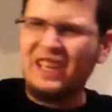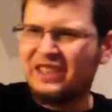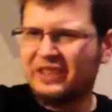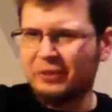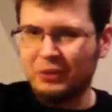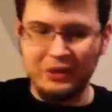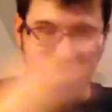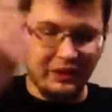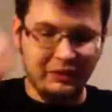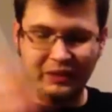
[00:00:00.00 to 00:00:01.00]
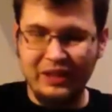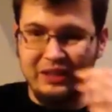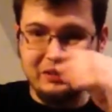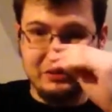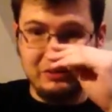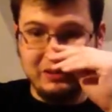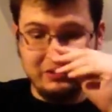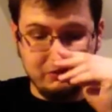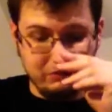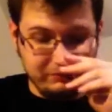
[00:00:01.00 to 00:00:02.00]
It still works, I know that. So
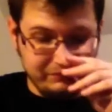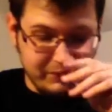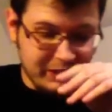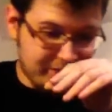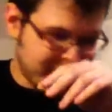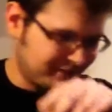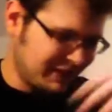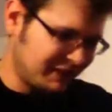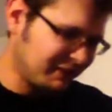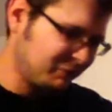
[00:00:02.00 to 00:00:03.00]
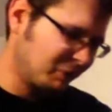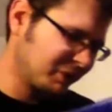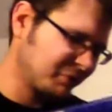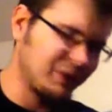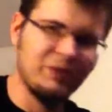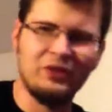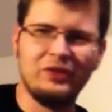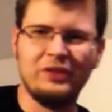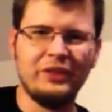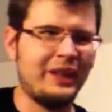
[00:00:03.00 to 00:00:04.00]
that's cool. That it works with a
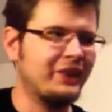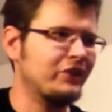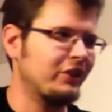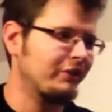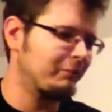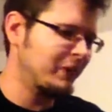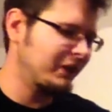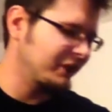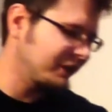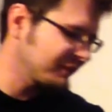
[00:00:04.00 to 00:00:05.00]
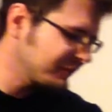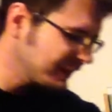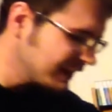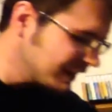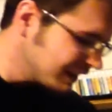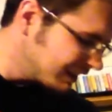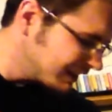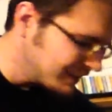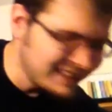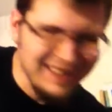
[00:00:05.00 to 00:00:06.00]
tiny shard of metal in it.
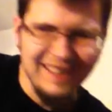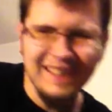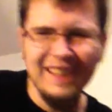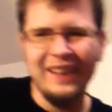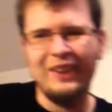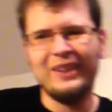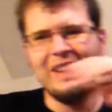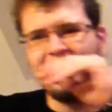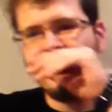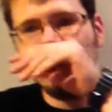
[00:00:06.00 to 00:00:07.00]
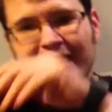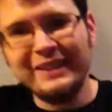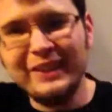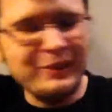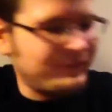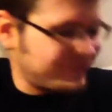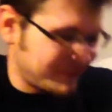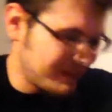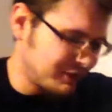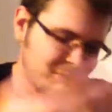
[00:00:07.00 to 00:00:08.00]
Okay, so
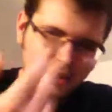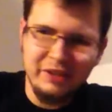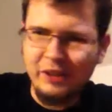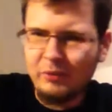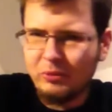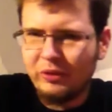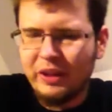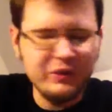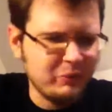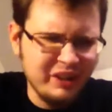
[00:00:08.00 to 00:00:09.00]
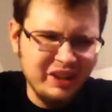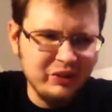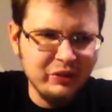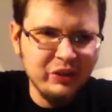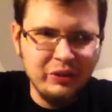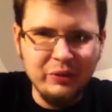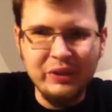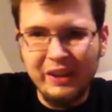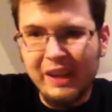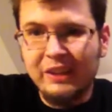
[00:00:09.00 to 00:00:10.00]
yeah, there's my Atomic Blue. That's the one that I usually use.
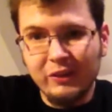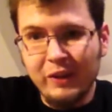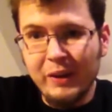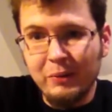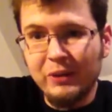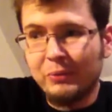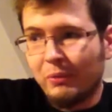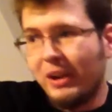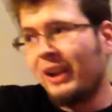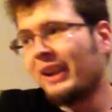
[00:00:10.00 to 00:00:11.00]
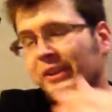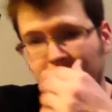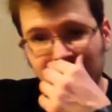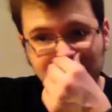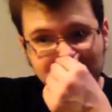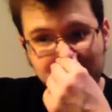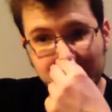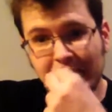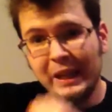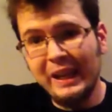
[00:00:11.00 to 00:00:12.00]
I got the gray one as well. I don't
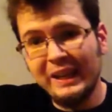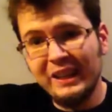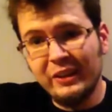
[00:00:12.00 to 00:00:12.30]
see any